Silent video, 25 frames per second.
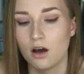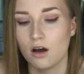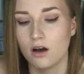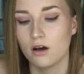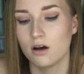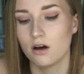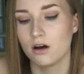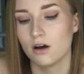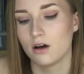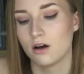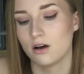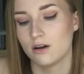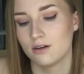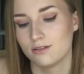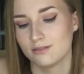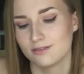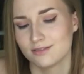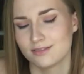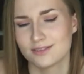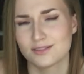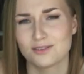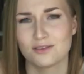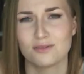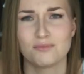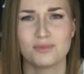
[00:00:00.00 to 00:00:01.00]
Oh,
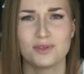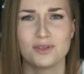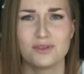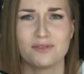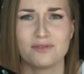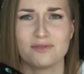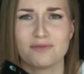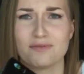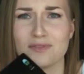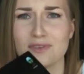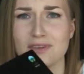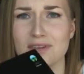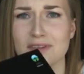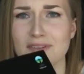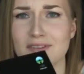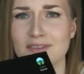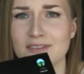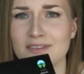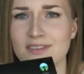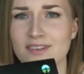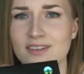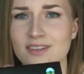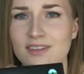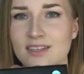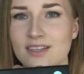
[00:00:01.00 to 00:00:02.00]
it's so beautiful.
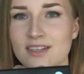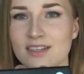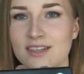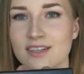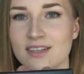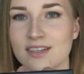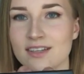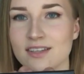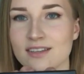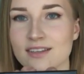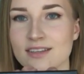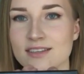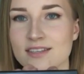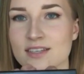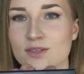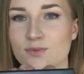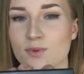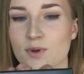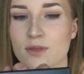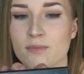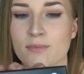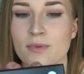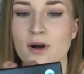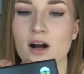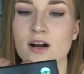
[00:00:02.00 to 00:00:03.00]
This is
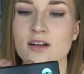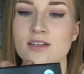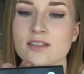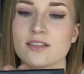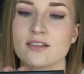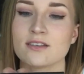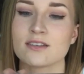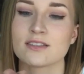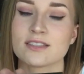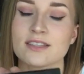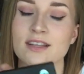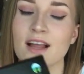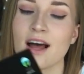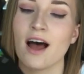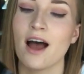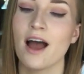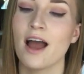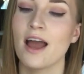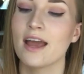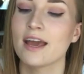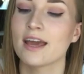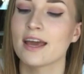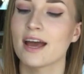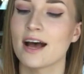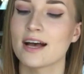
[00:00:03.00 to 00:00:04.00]
what the box looks
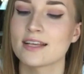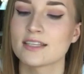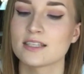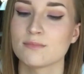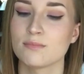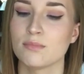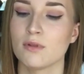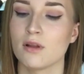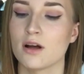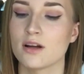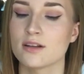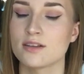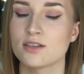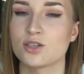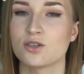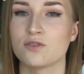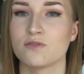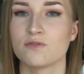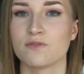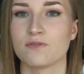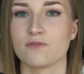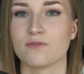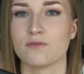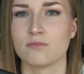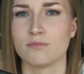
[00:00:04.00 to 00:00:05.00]
like. It has a bunch
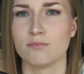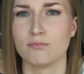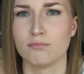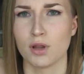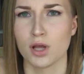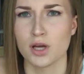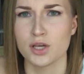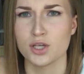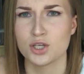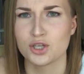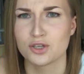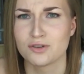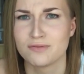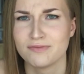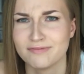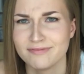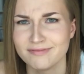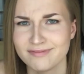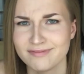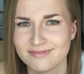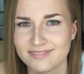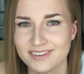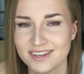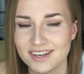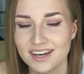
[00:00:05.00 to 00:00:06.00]
of blotch.
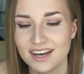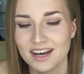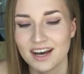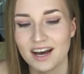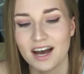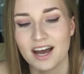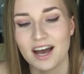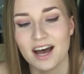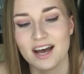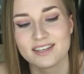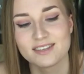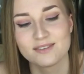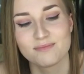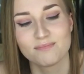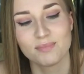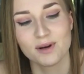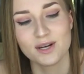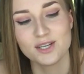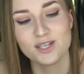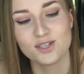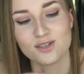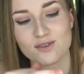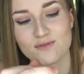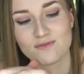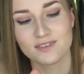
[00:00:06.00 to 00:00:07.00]
it has a
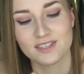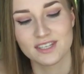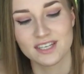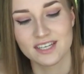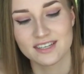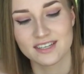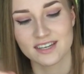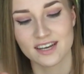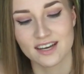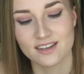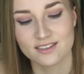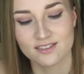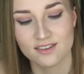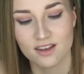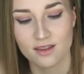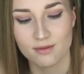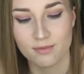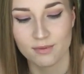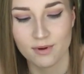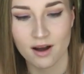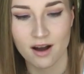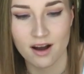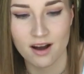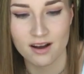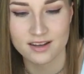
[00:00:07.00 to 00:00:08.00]
bunch of details on the
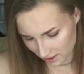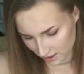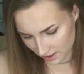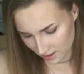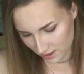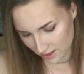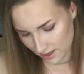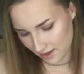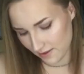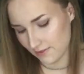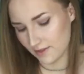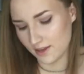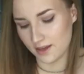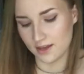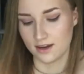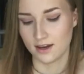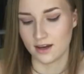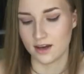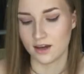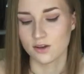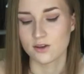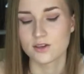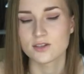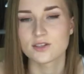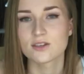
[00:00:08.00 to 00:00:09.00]
box. And then
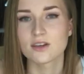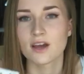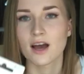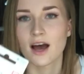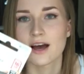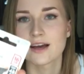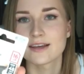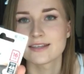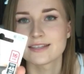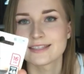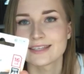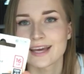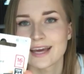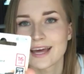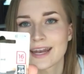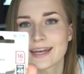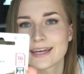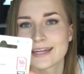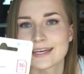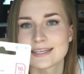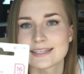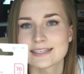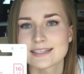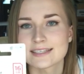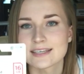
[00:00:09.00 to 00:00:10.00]
I also got a
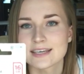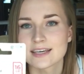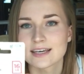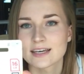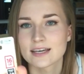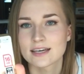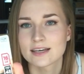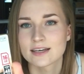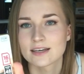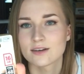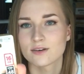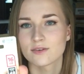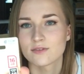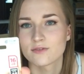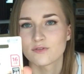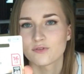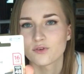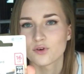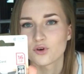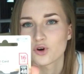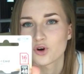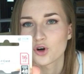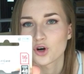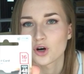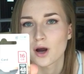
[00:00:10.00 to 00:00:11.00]
SanDisk
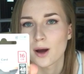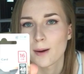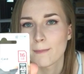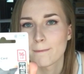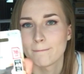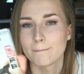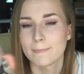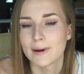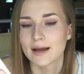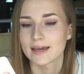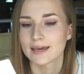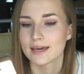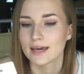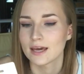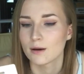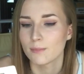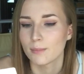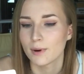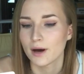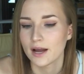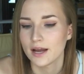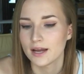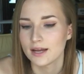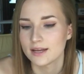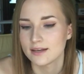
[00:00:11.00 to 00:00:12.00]
for my
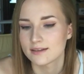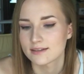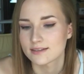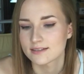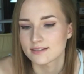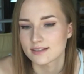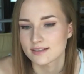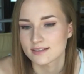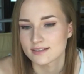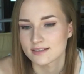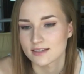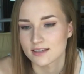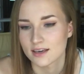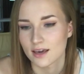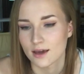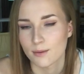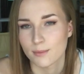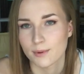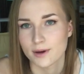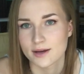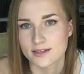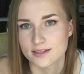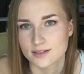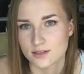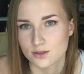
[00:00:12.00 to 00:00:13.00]
gigabyte. It's 16
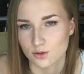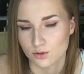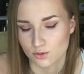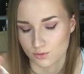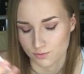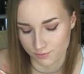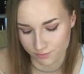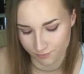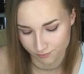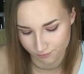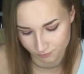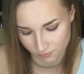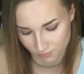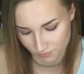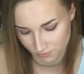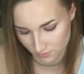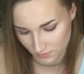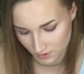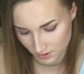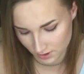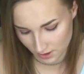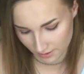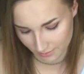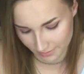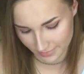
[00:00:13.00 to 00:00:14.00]
gigabytes, so
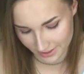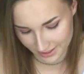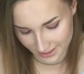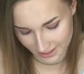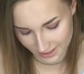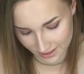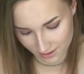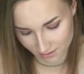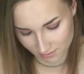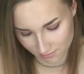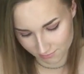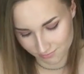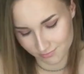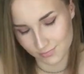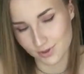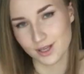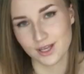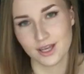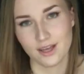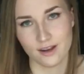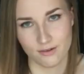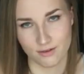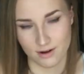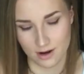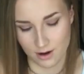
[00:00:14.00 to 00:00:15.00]
I mean I can
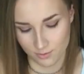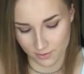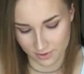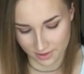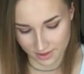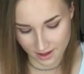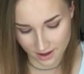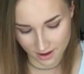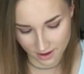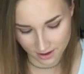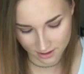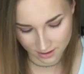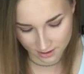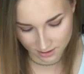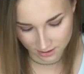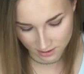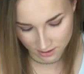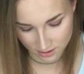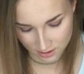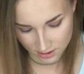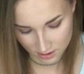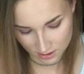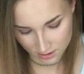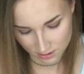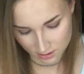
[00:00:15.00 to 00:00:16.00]
get around with that.
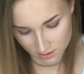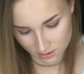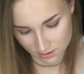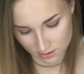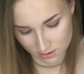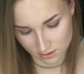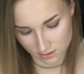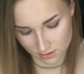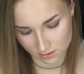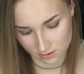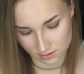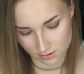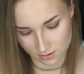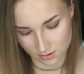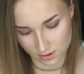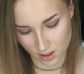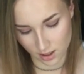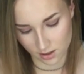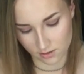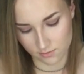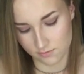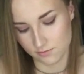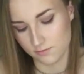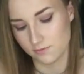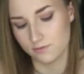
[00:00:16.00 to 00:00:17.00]

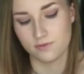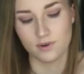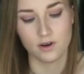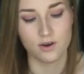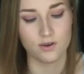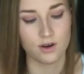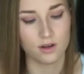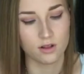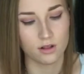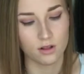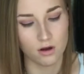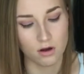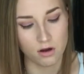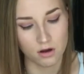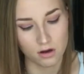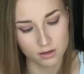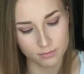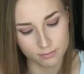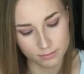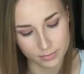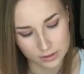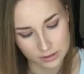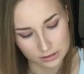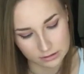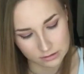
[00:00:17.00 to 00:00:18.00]
Not very
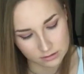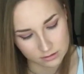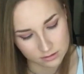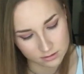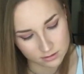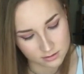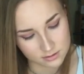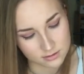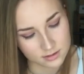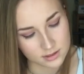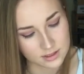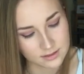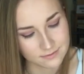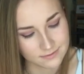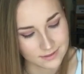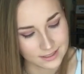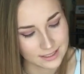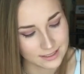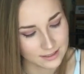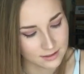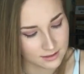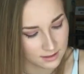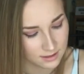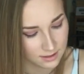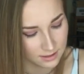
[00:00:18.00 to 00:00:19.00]
long, but it's
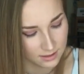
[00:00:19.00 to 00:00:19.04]
fine.